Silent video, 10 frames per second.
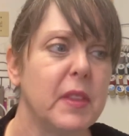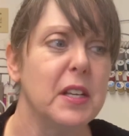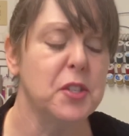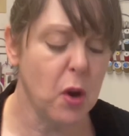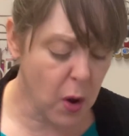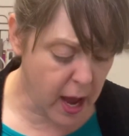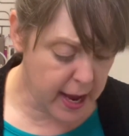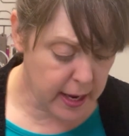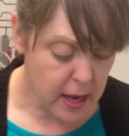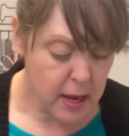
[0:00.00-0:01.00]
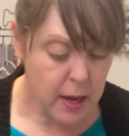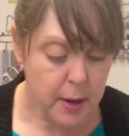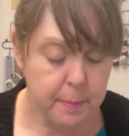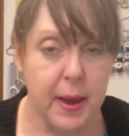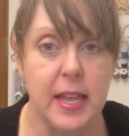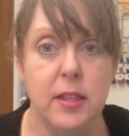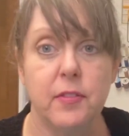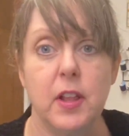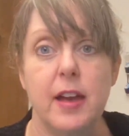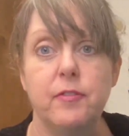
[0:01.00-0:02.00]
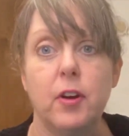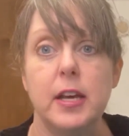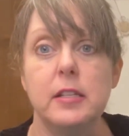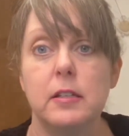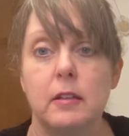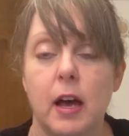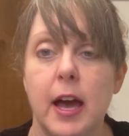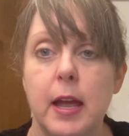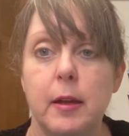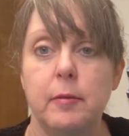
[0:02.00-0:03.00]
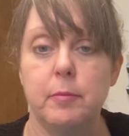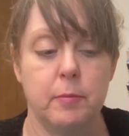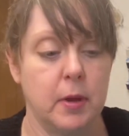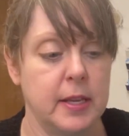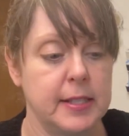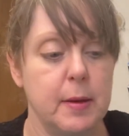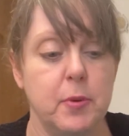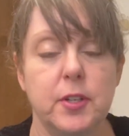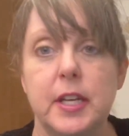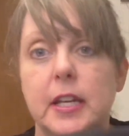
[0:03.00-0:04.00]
So I made the fly front, I assembled it